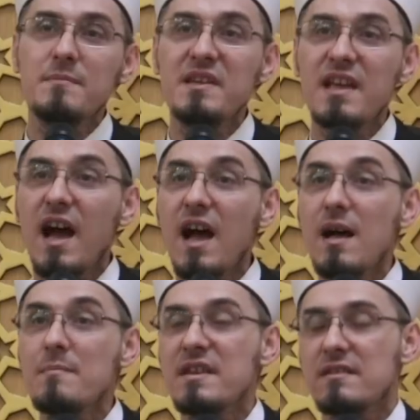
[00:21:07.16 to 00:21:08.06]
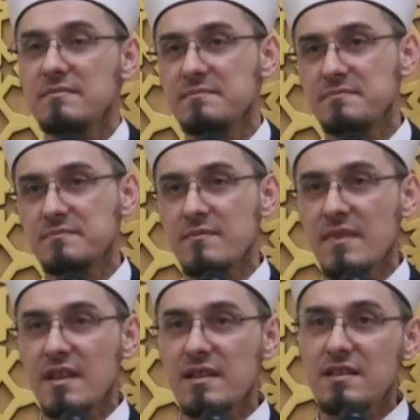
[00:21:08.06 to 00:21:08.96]
ibn Amir,
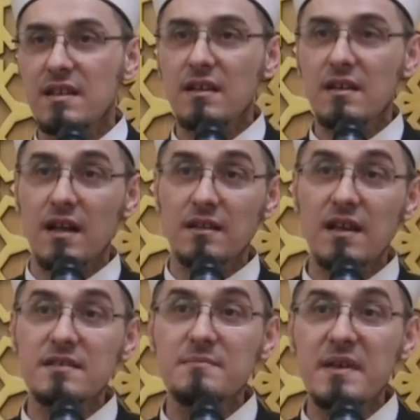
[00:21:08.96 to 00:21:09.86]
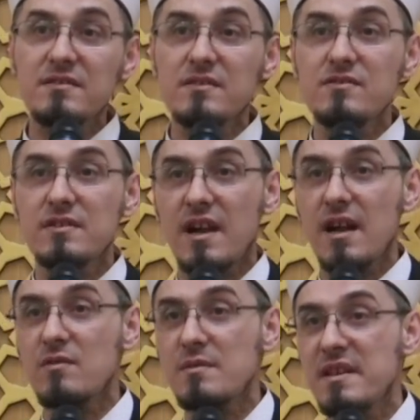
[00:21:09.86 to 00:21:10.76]
that Allah's messenger,
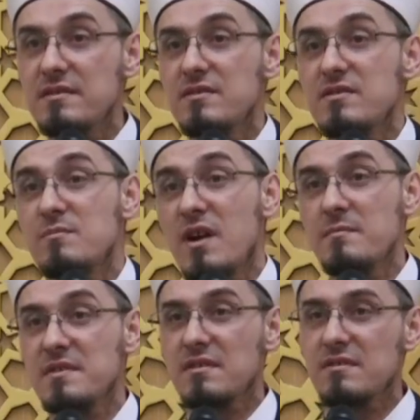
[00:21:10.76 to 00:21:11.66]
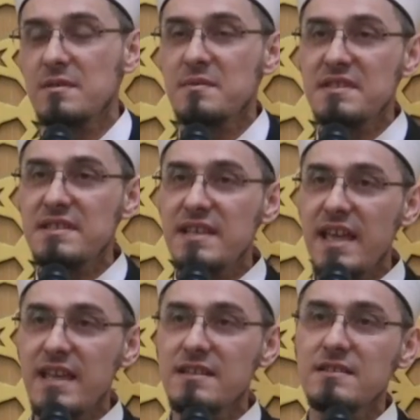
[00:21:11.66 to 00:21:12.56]
our messenger Muhammad sallallahu alaihi wasallam,
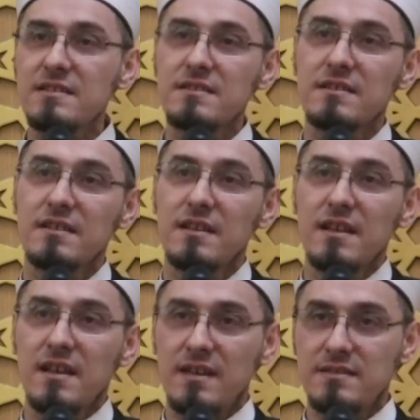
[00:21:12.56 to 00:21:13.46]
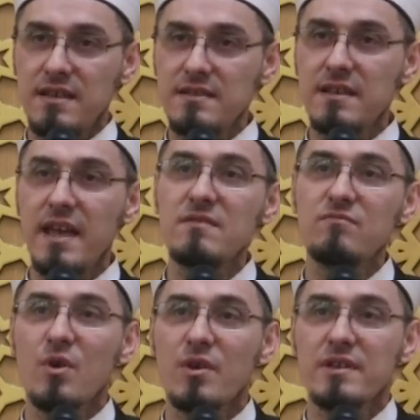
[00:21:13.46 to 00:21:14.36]
sent as his
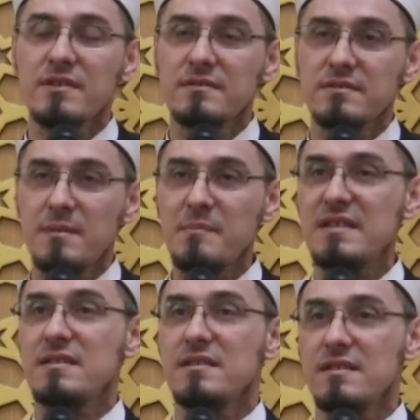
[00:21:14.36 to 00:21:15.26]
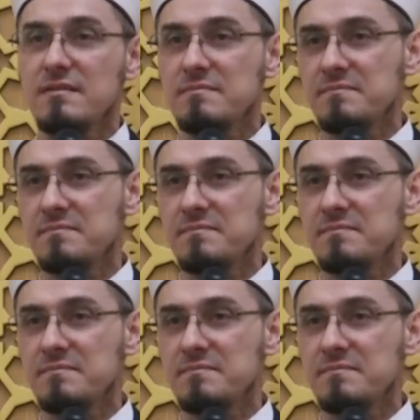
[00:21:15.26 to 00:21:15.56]
envoy, ambassador,